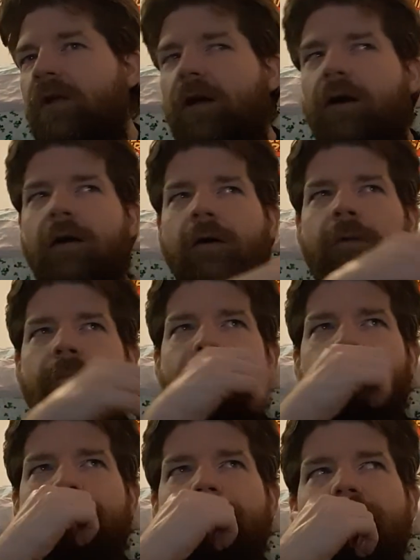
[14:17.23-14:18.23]

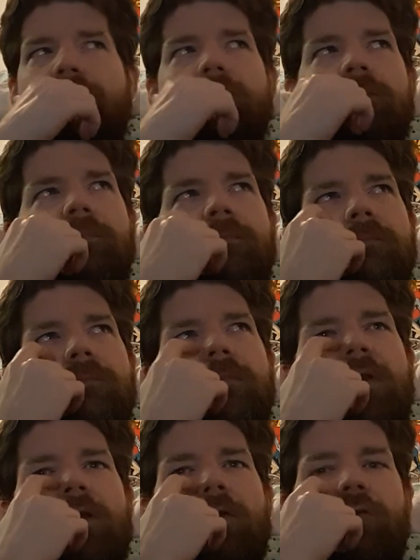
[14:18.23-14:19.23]

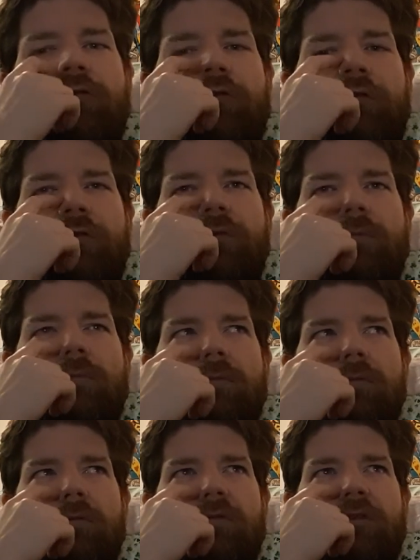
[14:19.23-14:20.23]
There's just
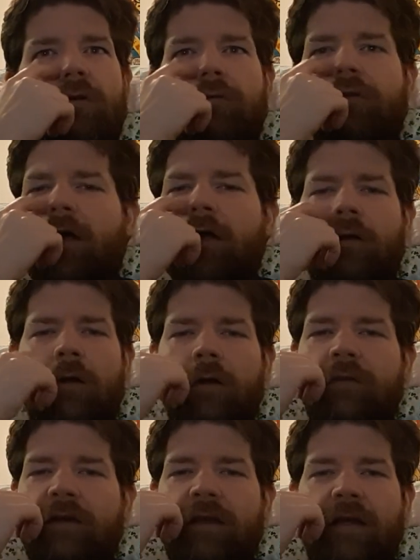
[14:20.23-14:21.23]
subtle
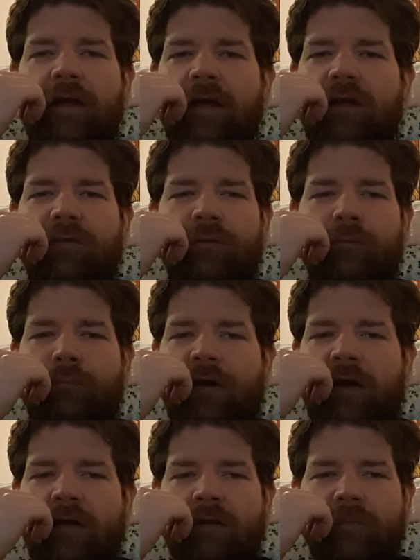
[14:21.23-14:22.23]
dialogue that he has with
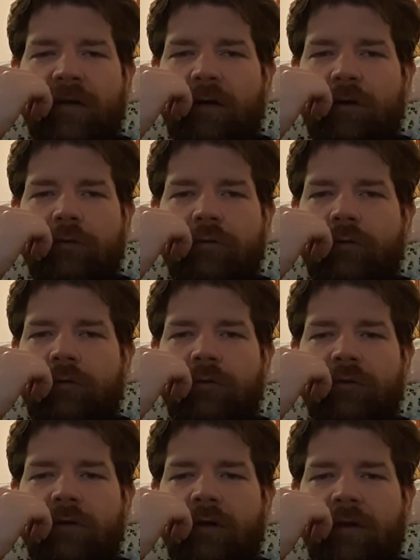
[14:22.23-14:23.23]
random
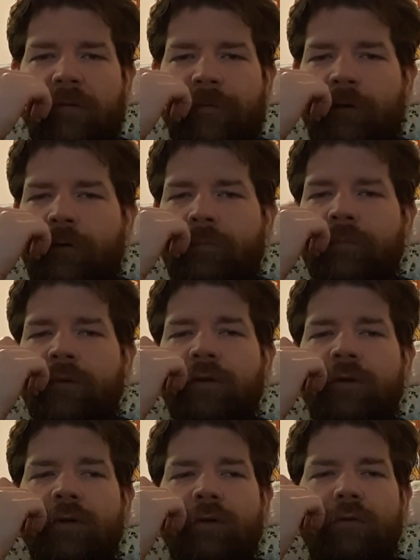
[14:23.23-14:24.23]
characters in the film,
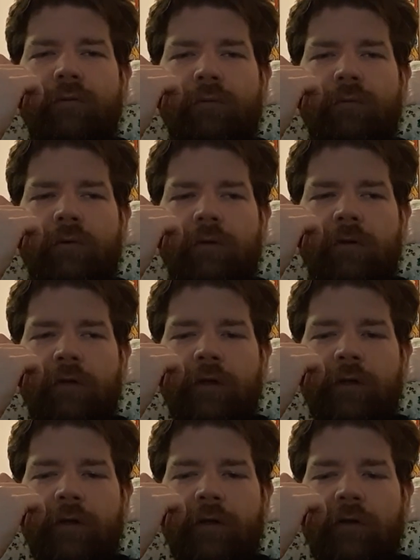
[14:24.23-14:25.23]

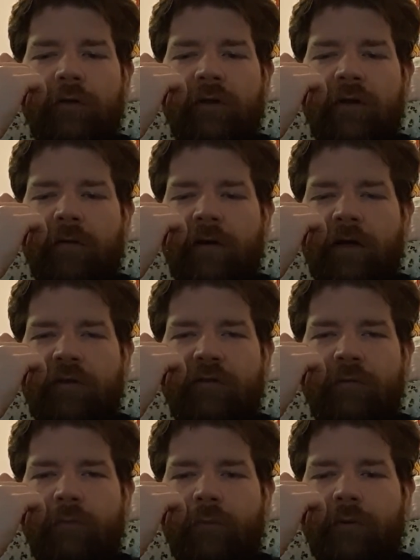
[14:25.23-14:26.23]
or his
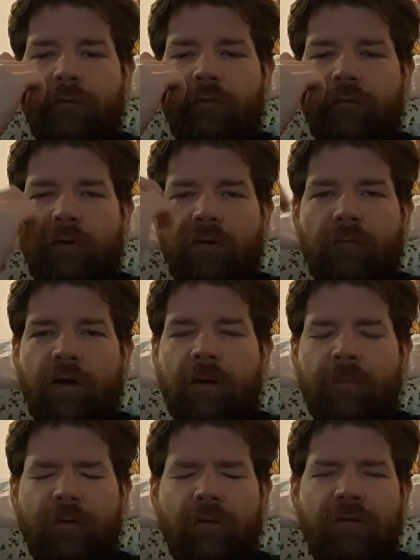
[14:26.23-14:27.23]
interaction with Julia
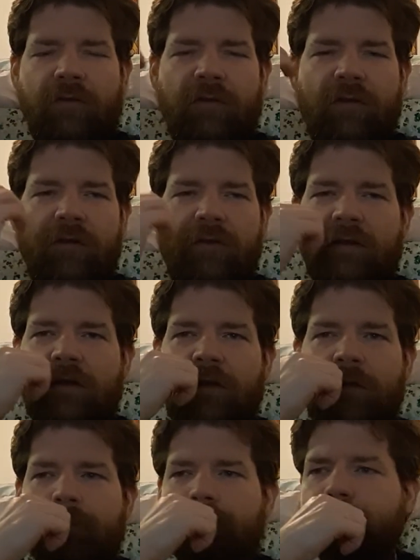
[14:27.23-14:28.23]
Roberts and things like that.